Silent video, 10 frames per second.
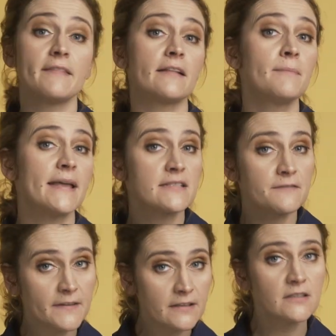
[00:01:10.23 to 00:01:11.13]
that
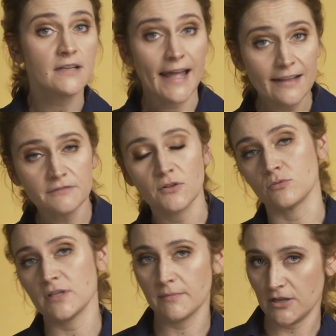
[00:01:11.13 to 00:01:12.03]
makes field and
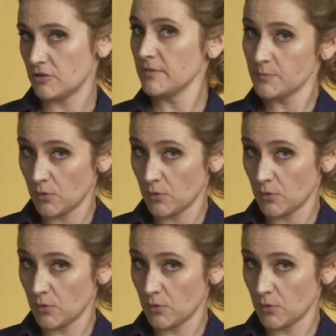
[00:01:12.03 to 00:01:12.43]
floating measurements